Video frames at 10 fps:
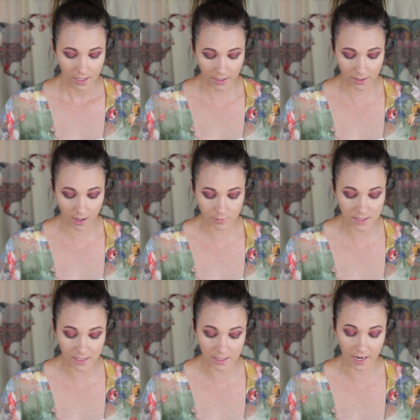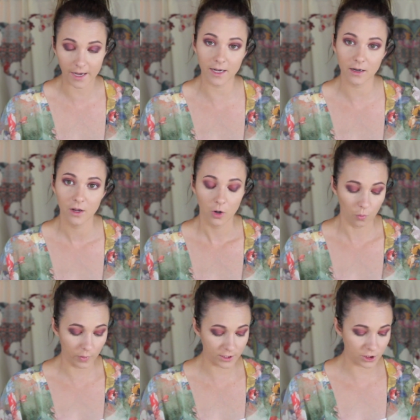it comes at night
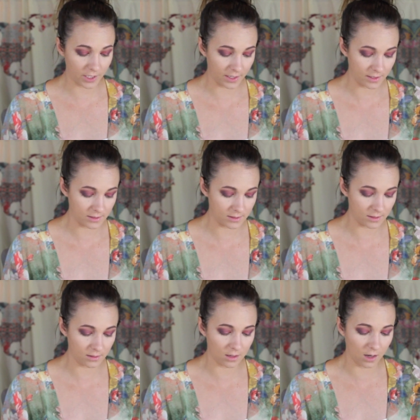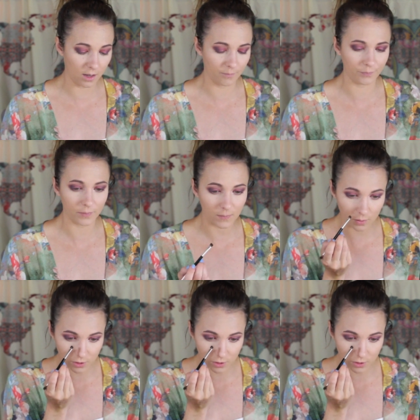which is um,